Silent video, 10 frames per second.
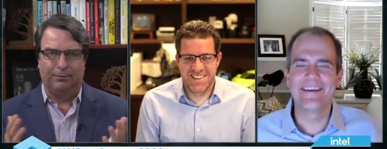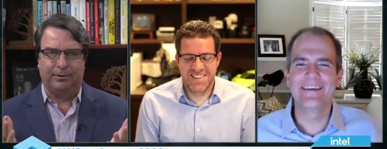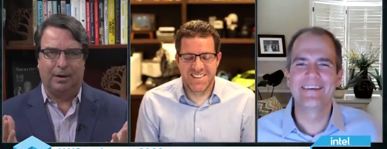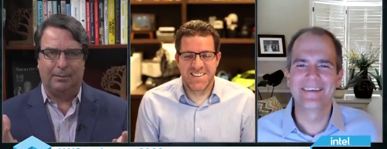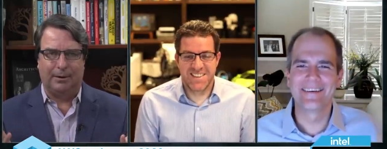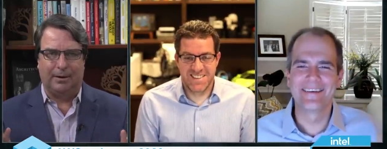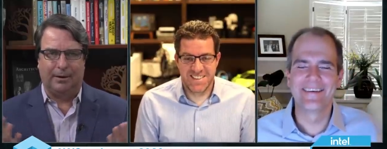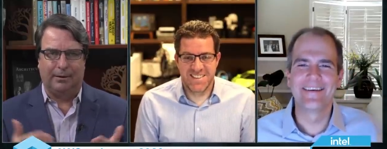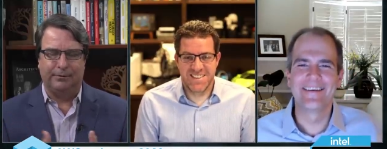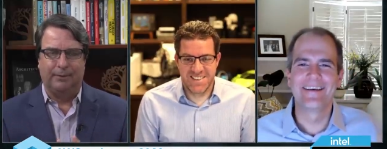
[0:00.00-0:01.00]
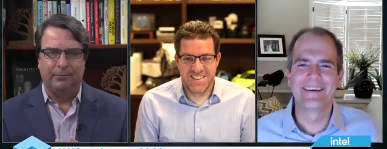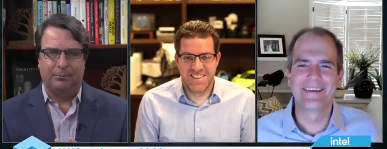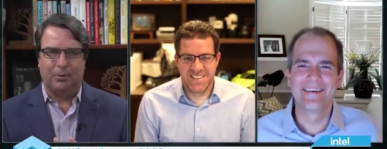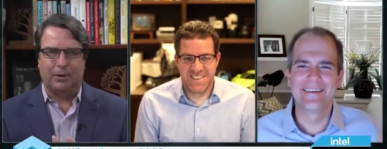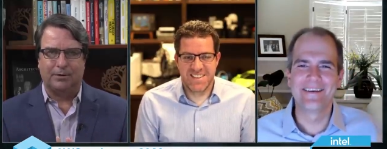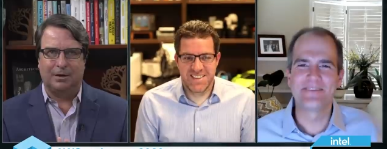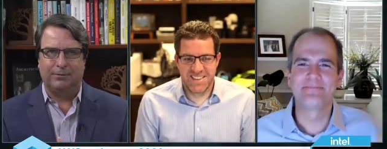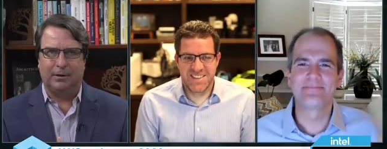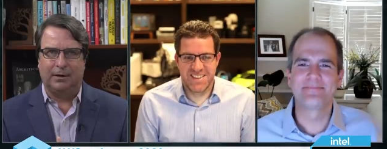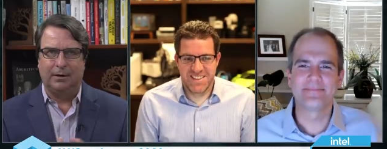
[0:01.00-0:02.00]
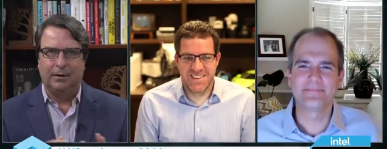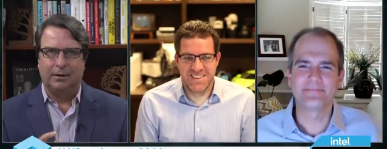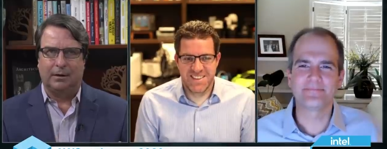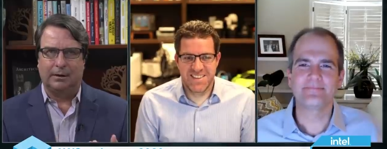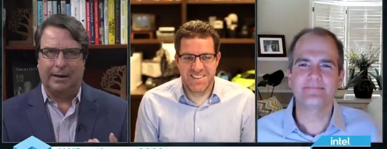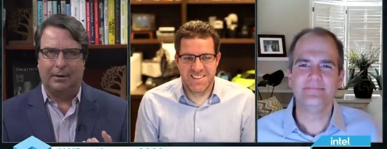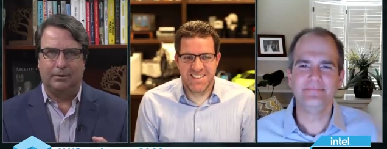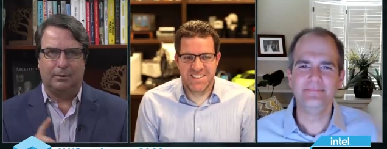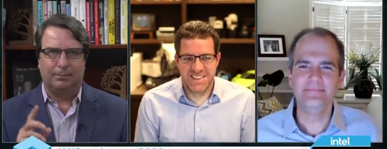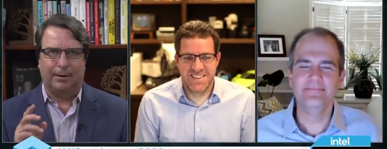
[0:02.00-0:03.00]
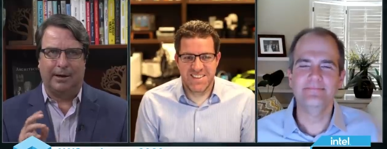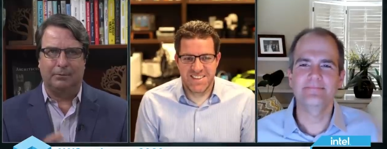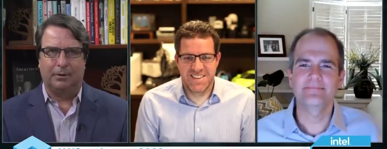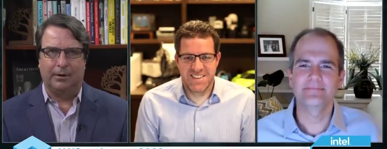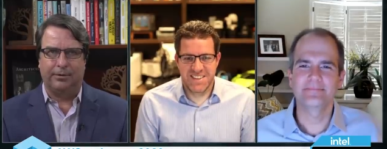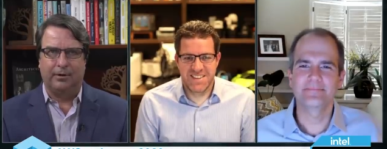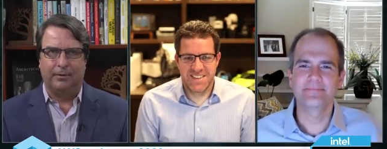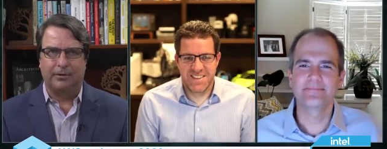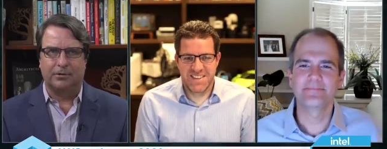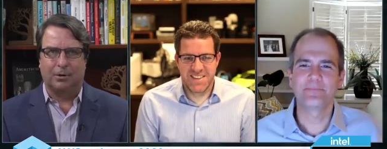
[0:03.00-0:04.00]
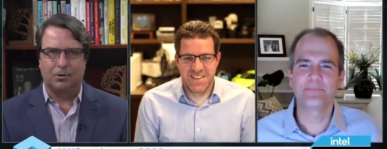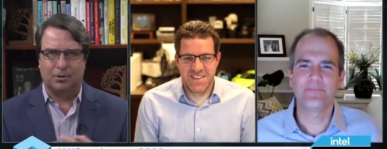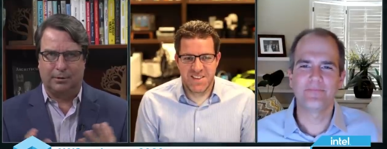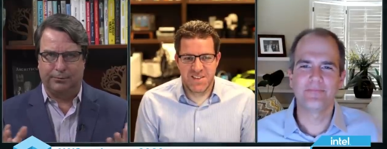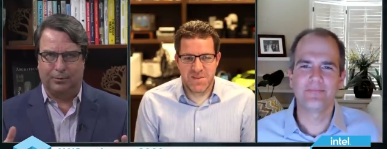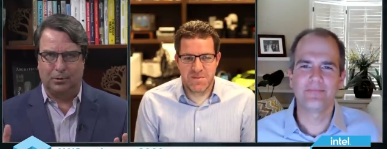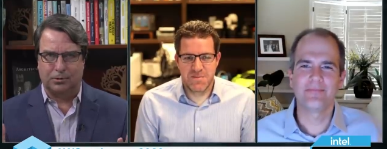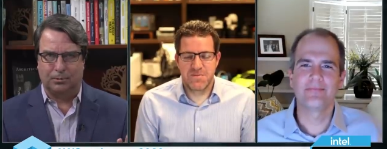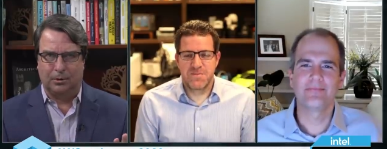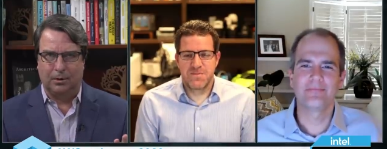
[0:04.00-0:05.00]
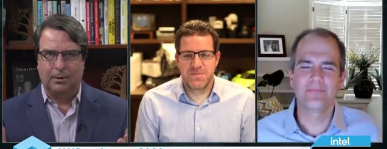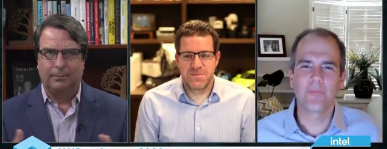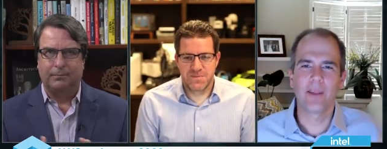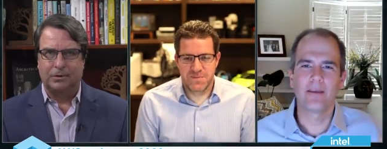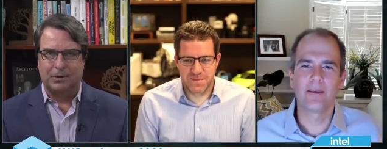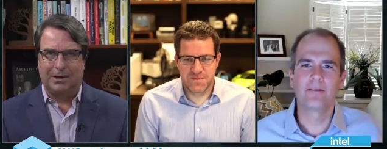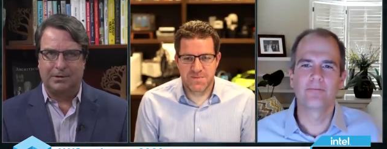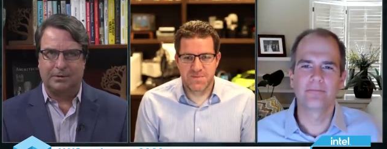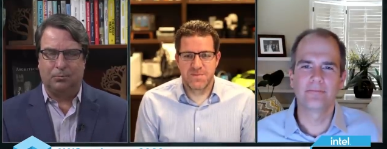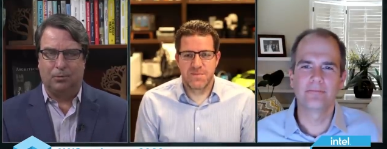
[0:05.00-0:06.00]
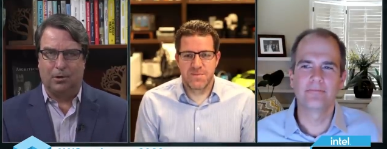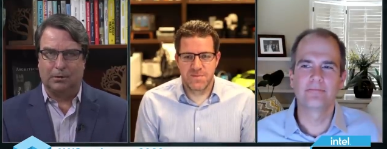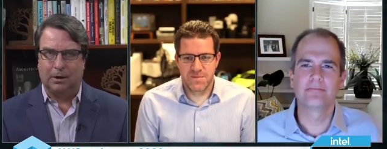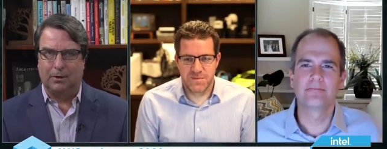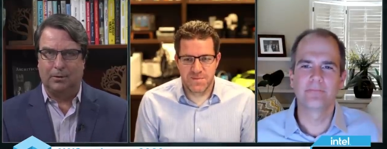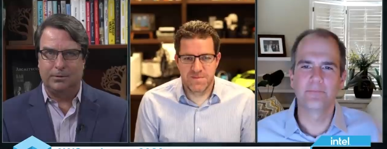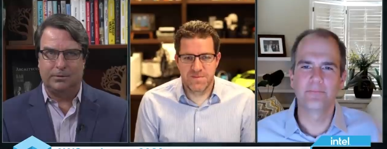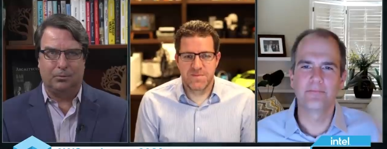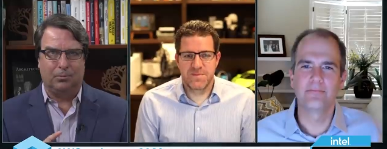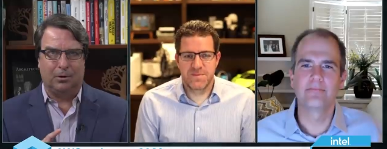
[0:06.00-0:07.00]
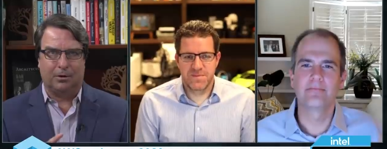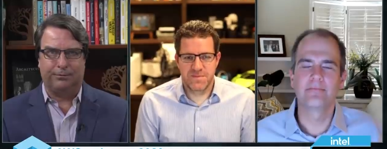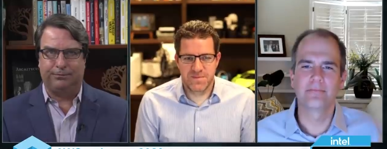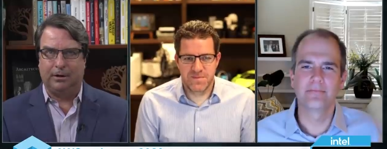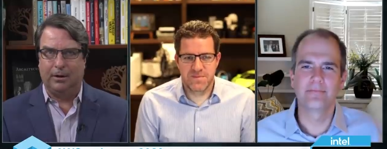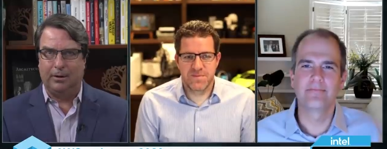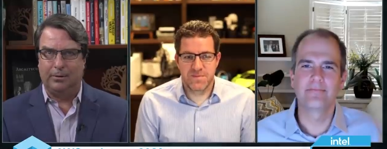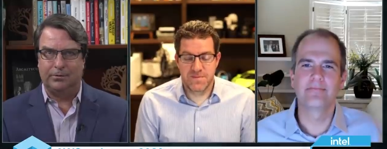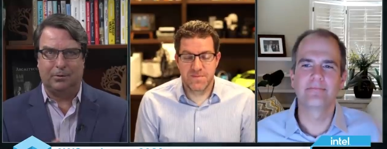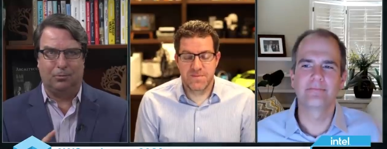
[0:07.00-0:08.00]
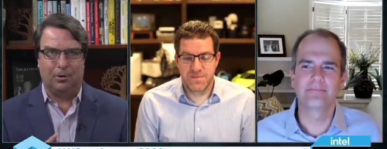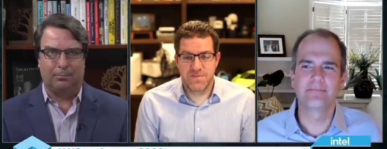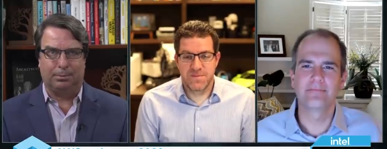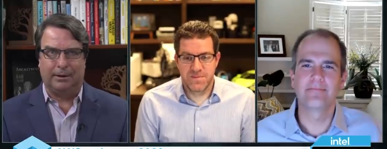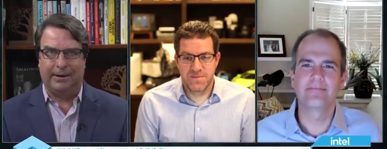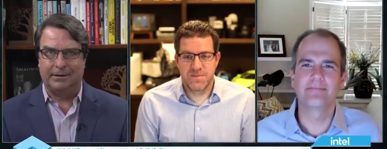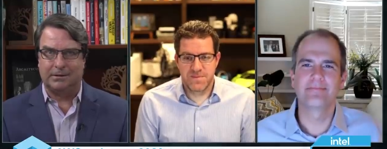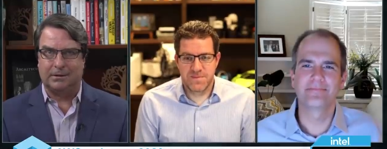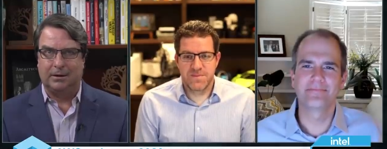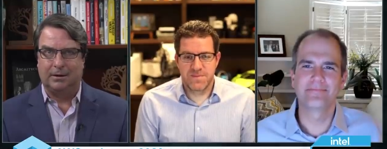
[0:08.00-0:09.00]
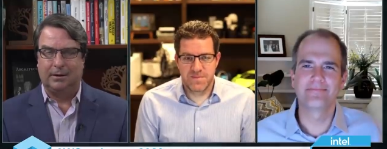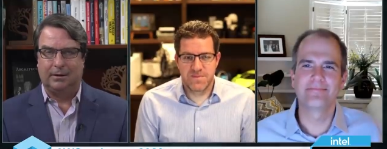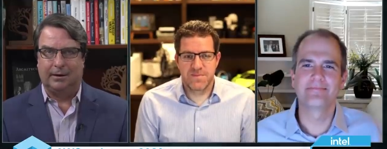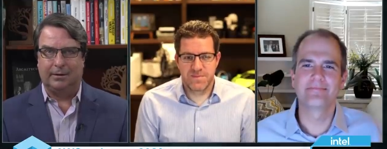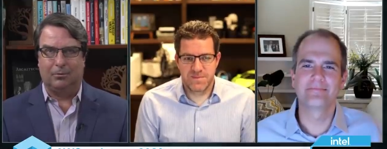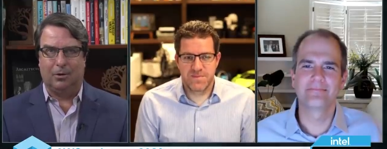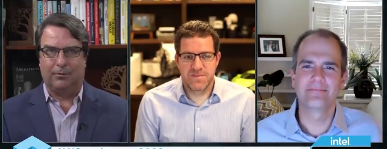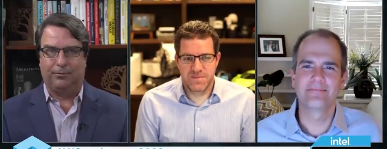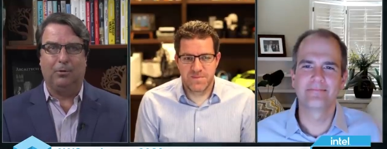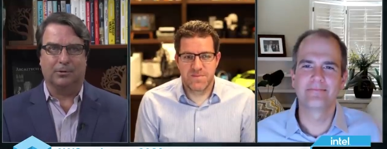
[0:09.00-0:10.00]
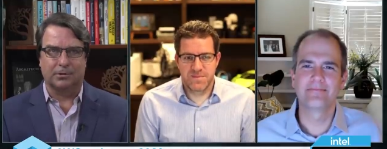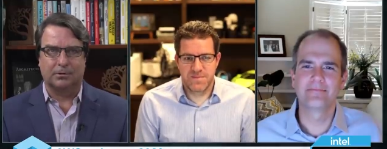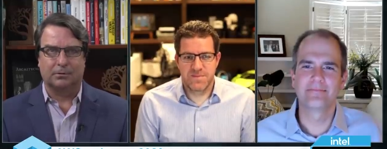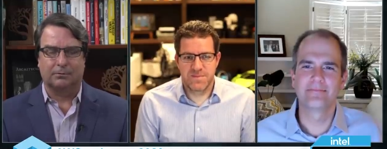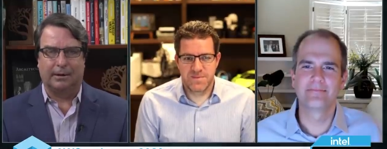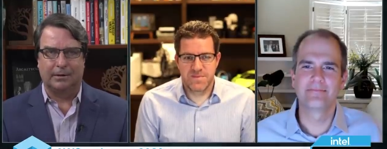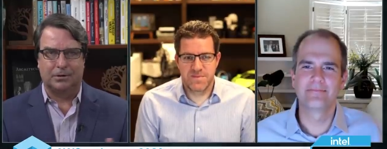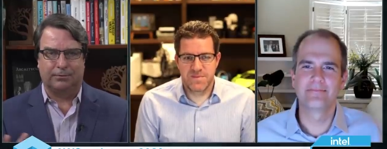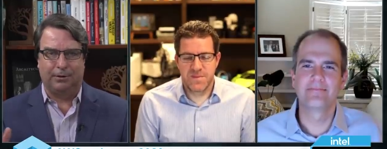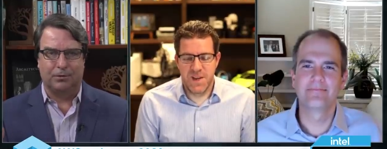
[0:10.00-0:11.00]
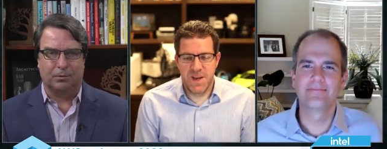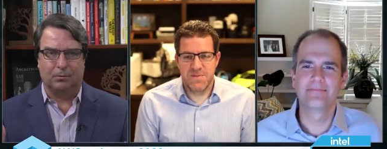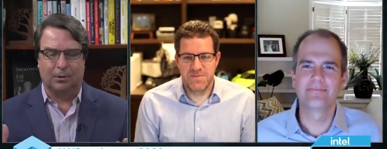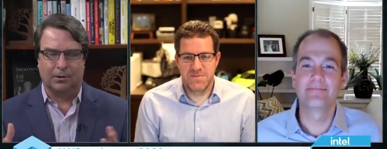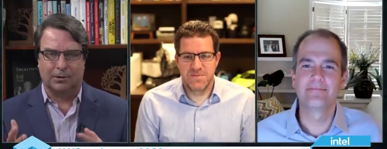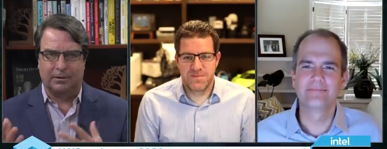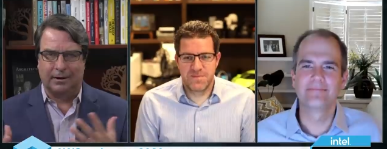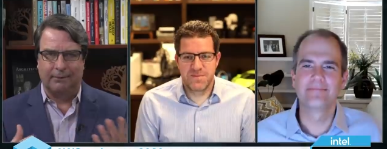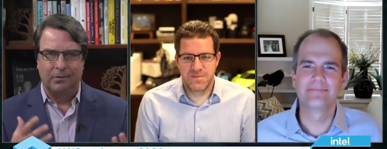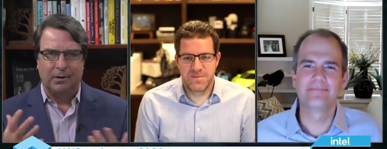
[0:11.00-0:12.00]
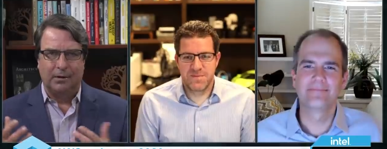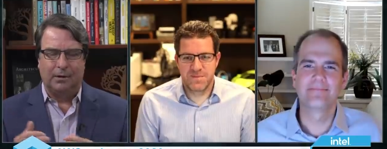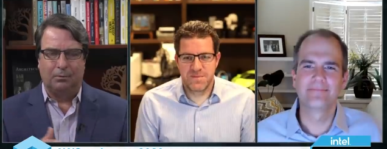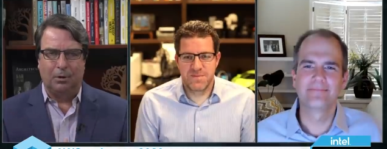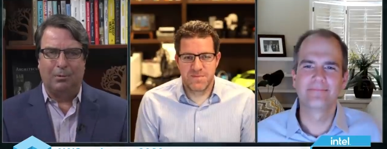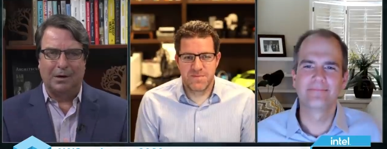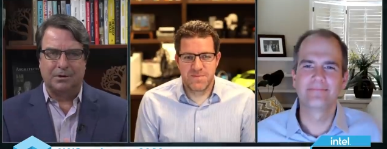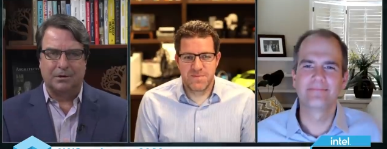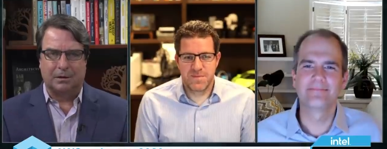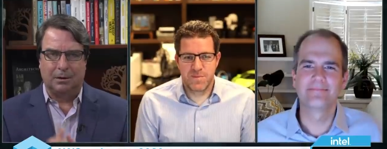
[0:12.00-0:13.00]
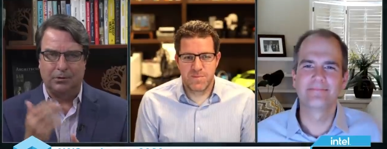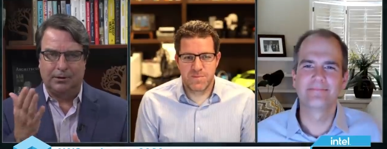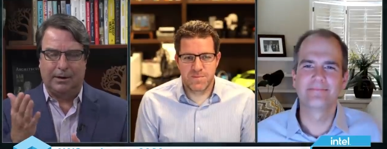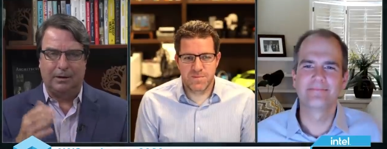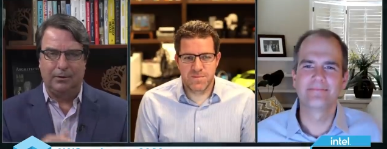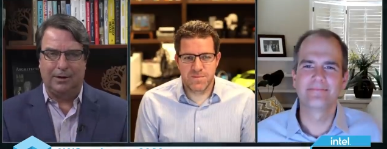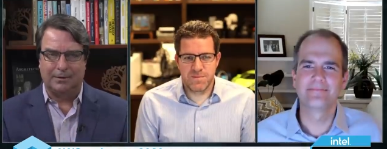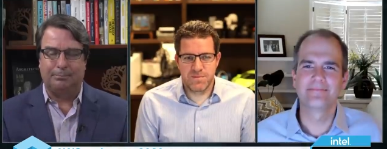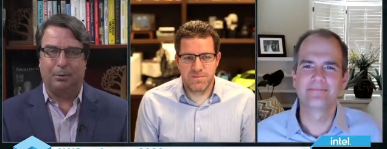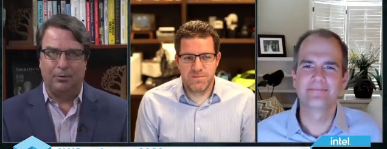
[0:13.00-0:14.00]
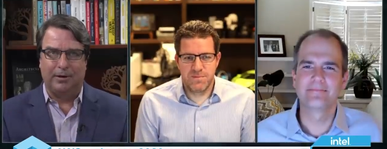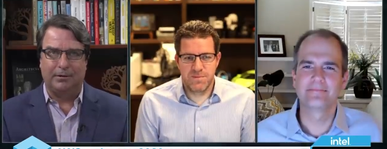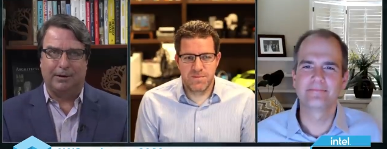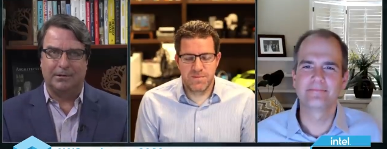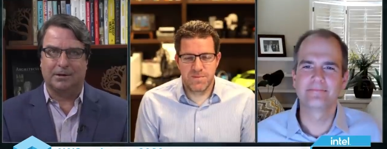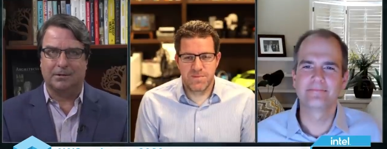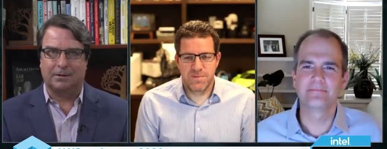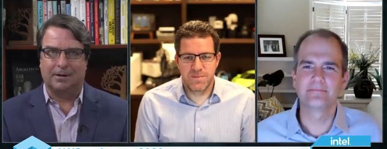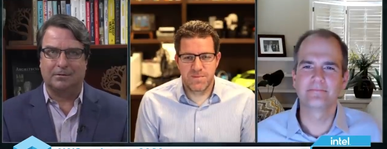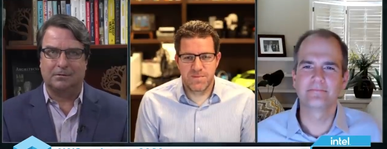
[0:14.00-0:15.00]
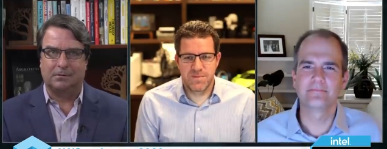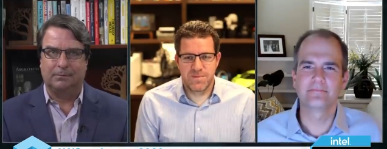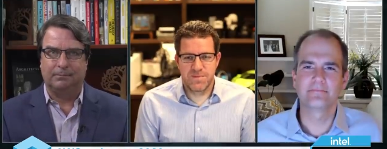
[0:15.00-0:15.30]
Speaker 1: phenomenon of productivity, cloud combined with this notion of virtual changes the workloads, the workflows, the workplace, and the workforce, right? The hmm. future mm of work. So I think, you know, we're watching this closely. I know you guys had both had great success